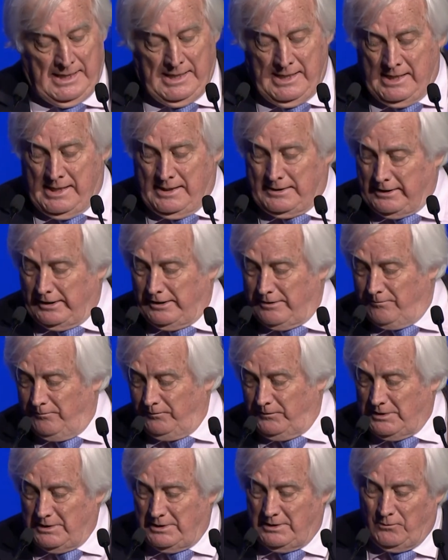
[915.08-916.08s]
So
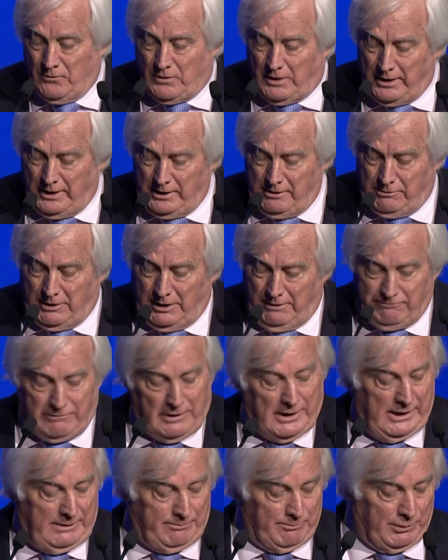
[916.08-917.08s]
why do I
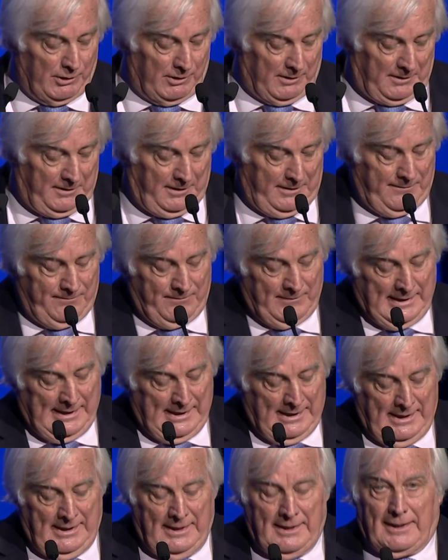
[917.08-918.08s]
write books
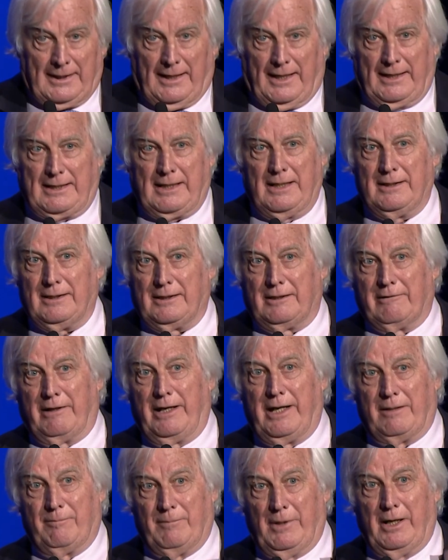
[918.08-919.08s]
like
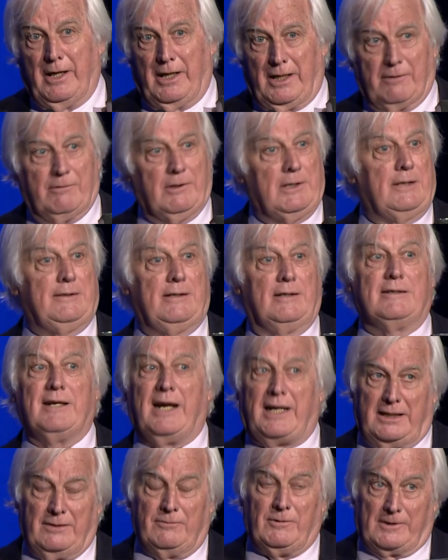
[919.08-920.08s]
Green Murder? Well, that's
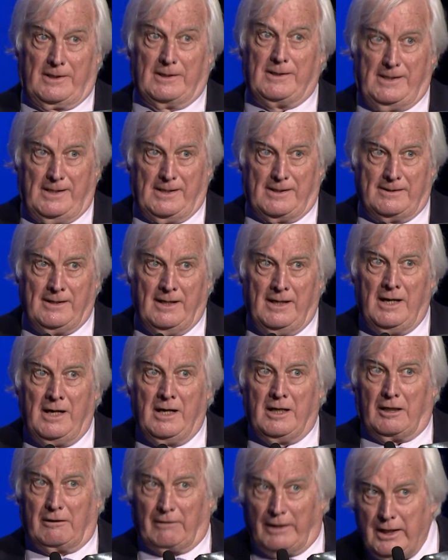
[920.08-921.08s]
exactly what it is.
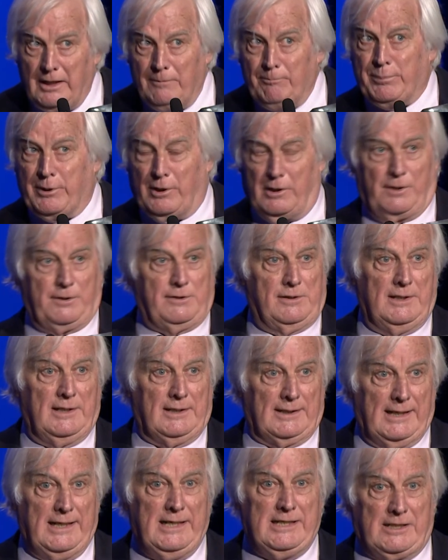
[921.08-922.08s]
Green policies
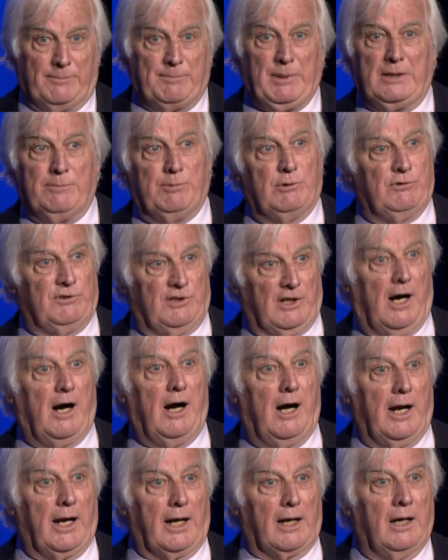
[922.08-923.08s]
lead to people
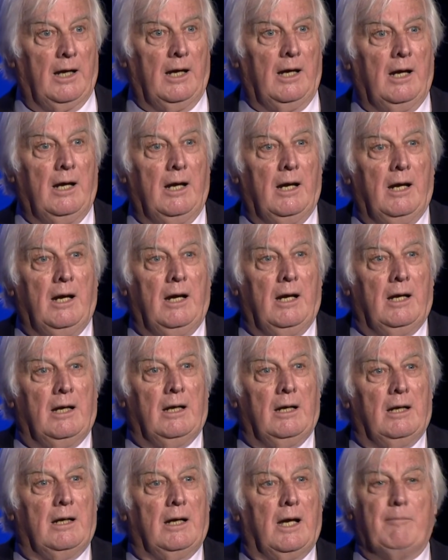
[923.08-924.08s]
dying.
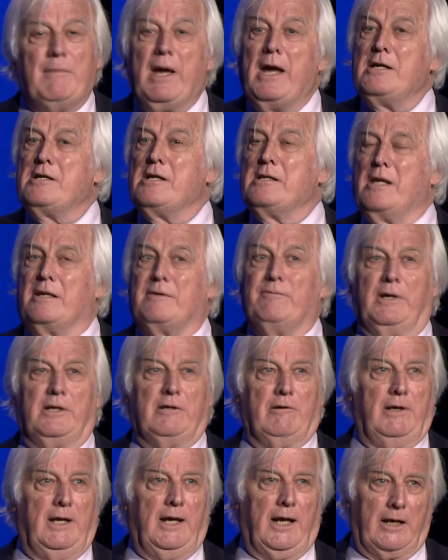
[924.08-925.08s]
Imagine this
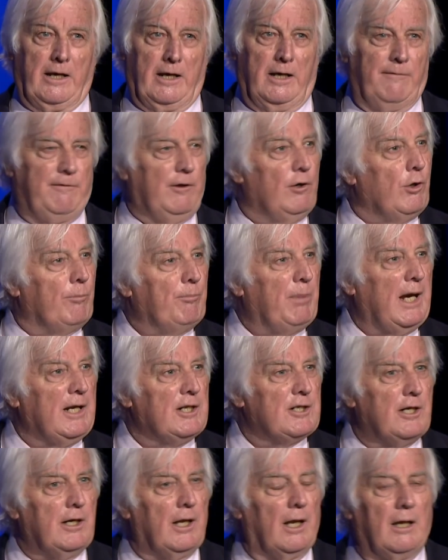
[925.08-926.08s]
winter in England if you're a
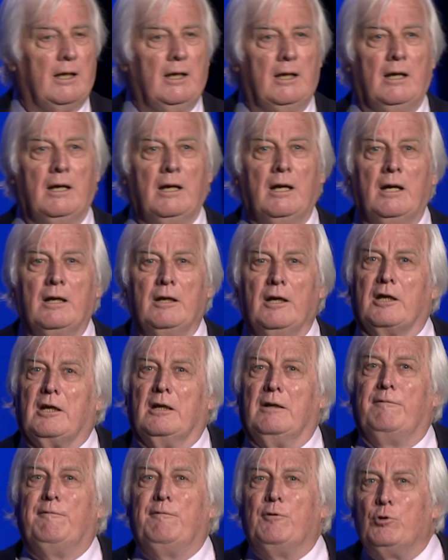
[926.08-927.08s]
pensioner. You can
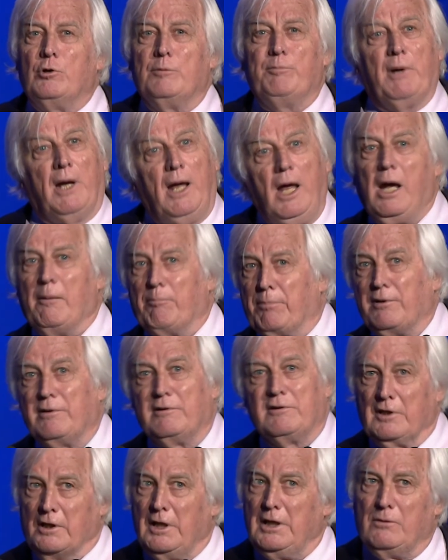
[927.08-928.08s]
afford perhaps
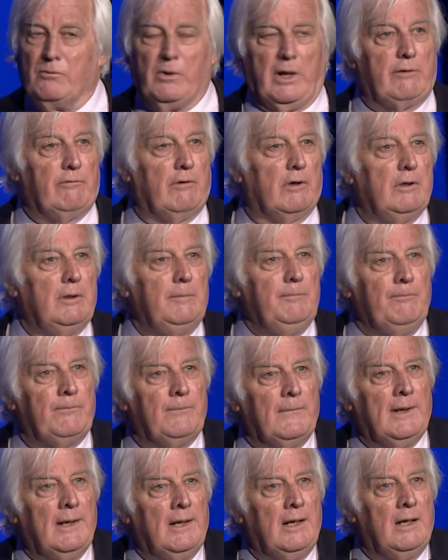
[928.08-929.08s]
to heat one room,
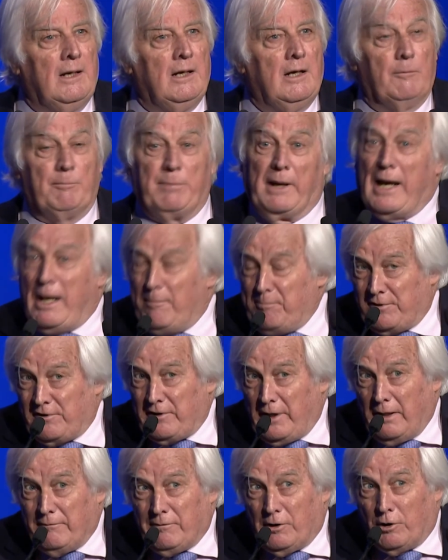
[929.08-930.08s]
perhaps
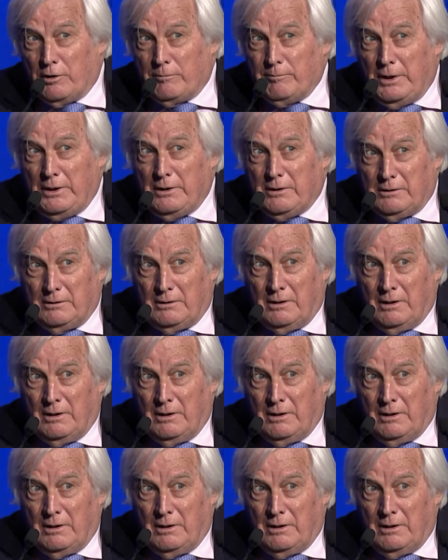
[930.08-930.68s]
to have a hot meal,